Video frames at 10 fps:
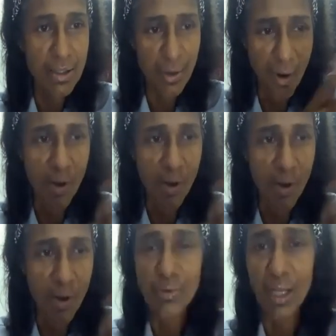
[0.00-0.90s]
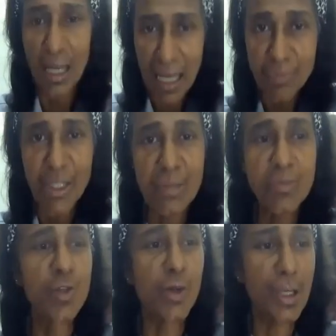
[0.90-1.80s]
So all this will help them
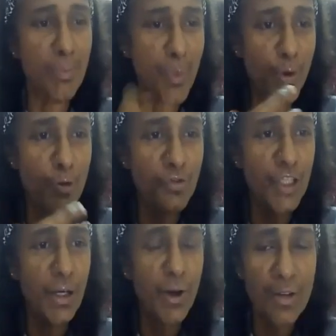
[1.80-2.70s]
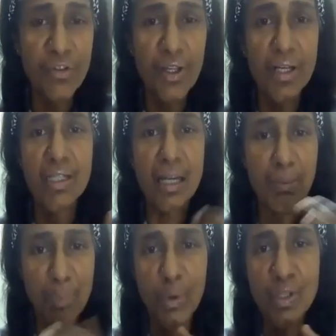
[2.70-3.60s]
to improve their confidence
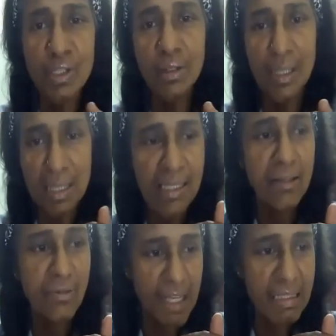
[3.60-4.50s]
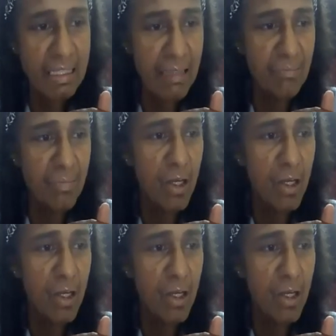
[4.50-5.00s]
and boost their self-esteem.